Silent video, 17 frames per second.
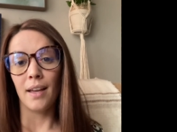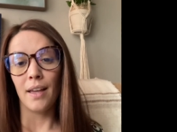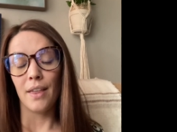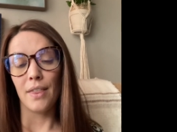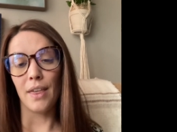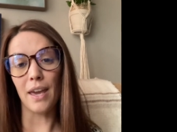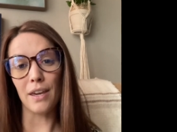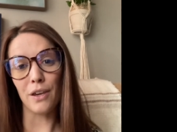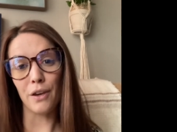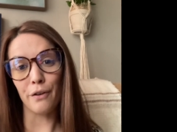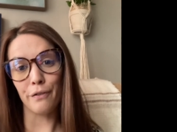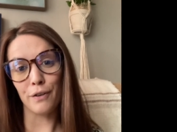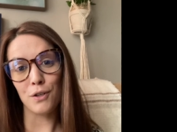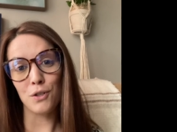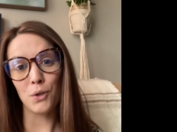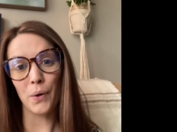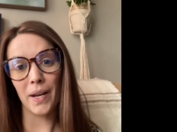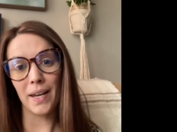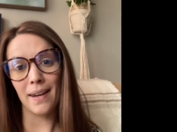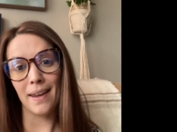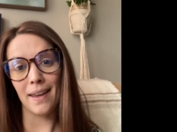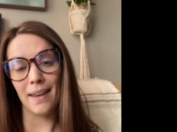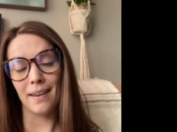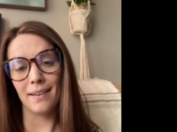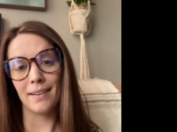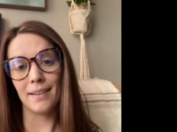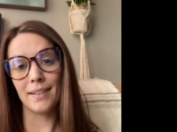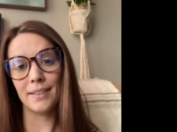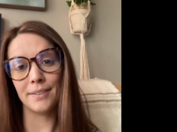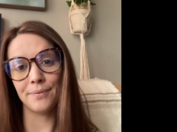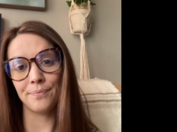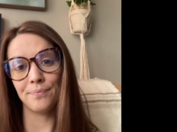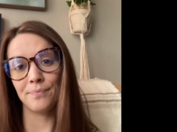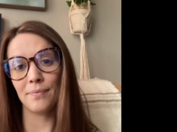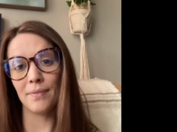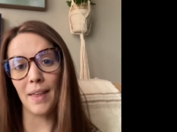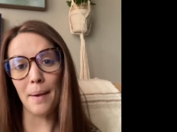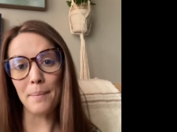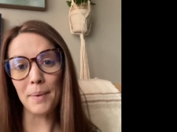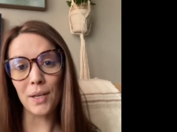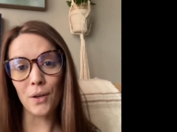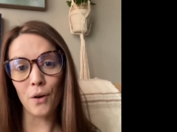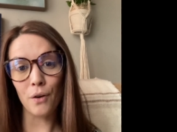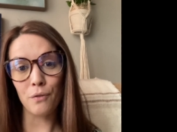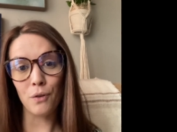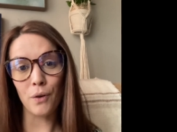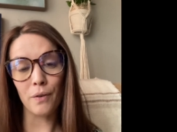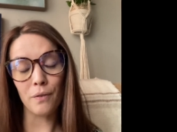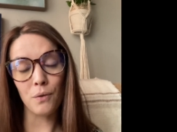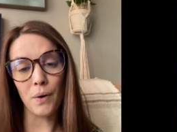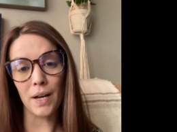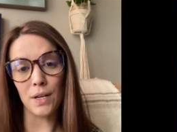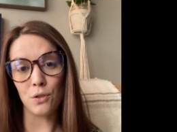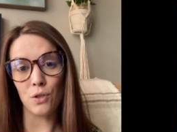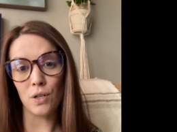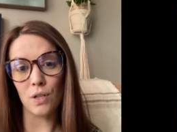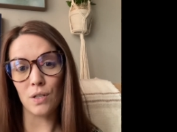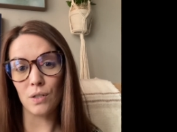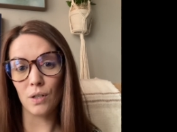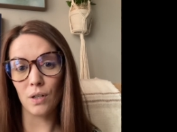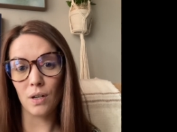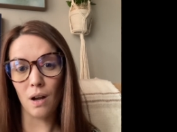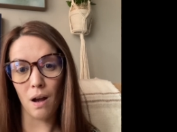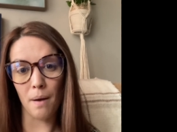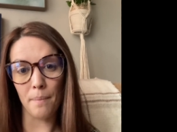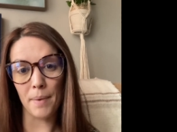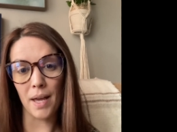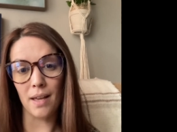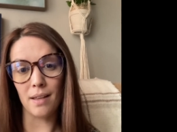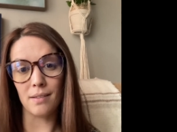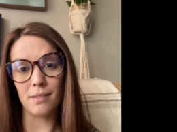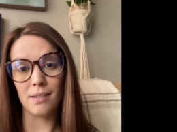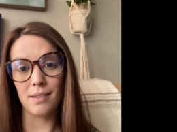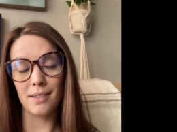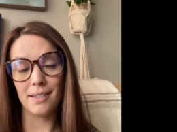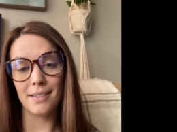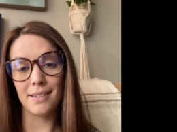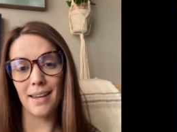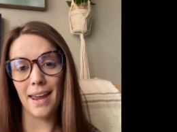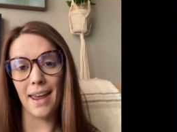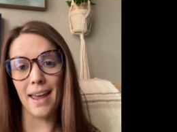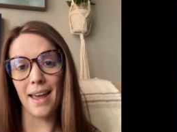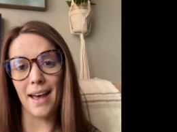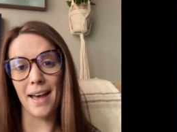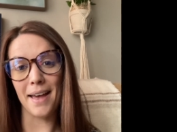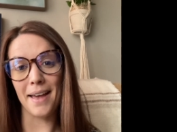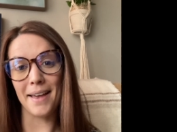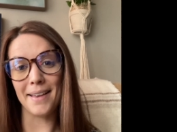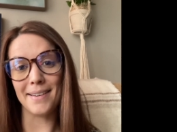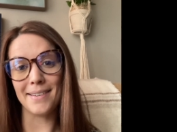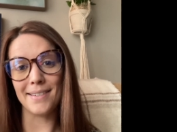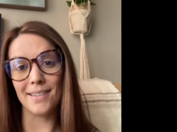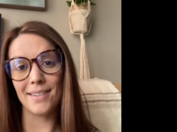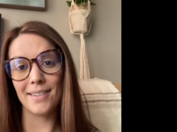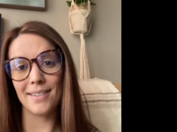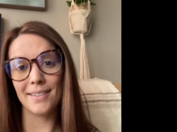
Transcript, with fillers: Thank you for joining. Let me know if you have questions or comments, and